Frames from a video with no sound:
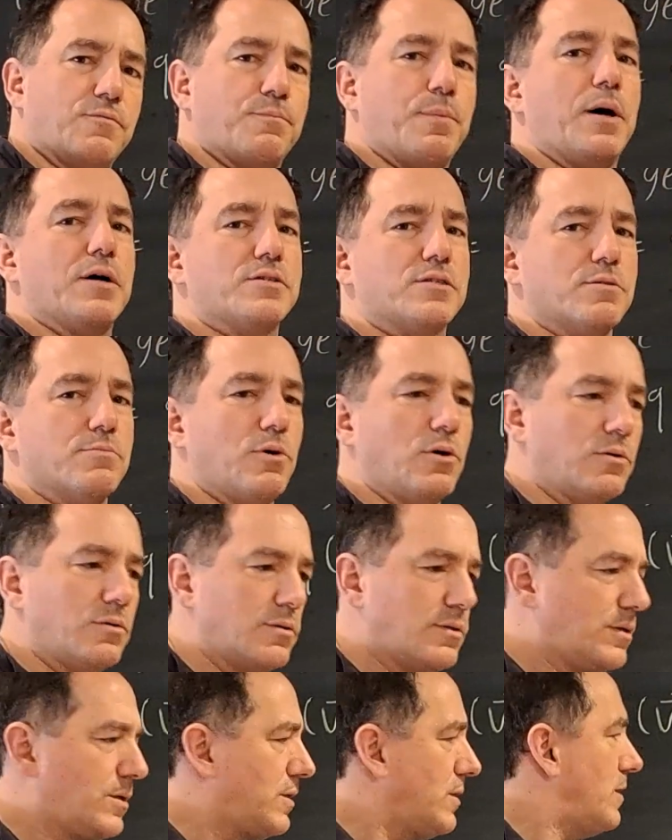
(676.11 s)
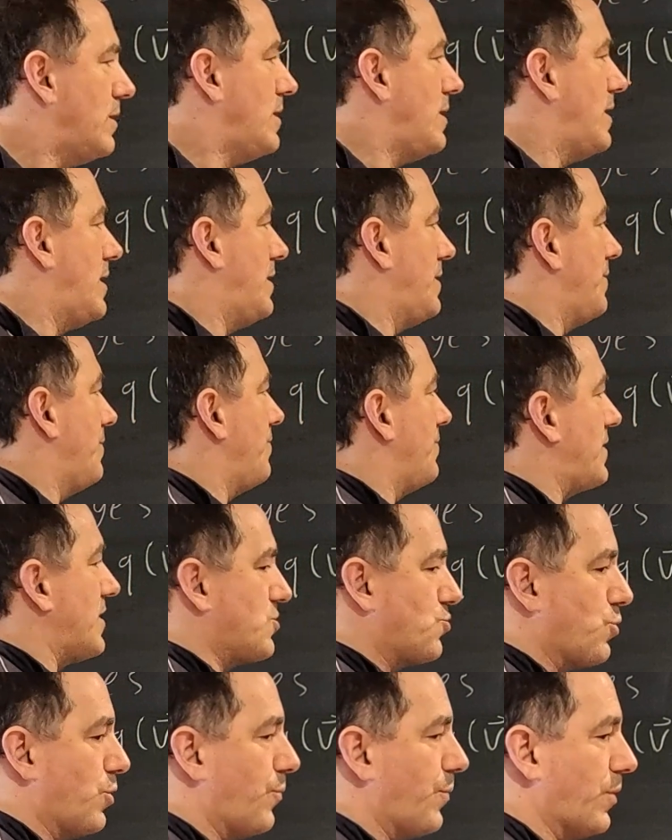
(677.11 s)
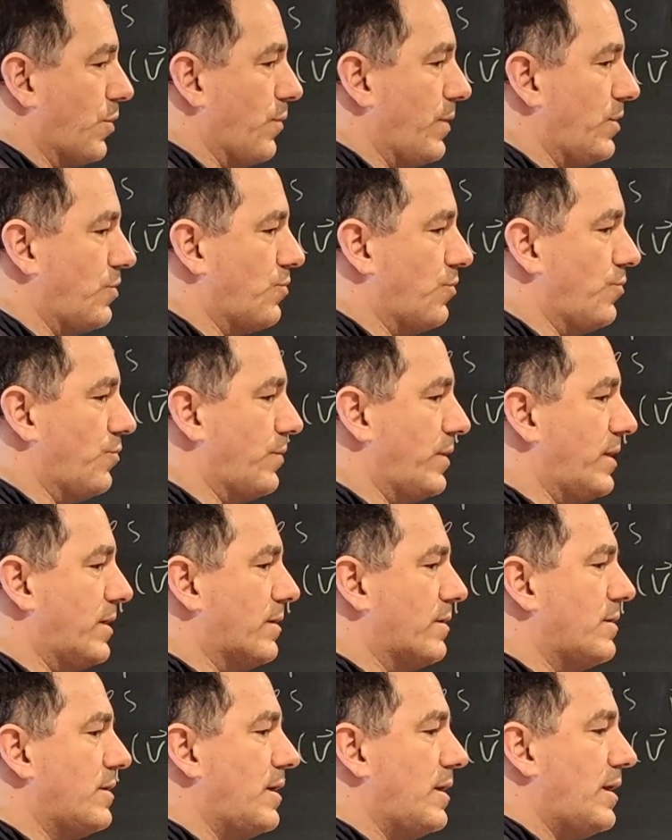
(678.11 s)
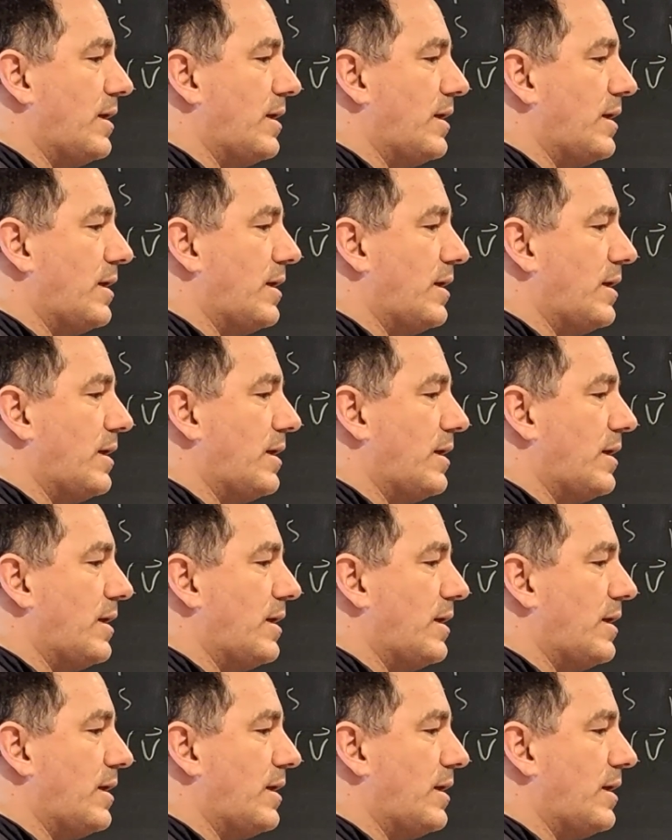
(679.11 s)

possible. And that's what we're going to do here.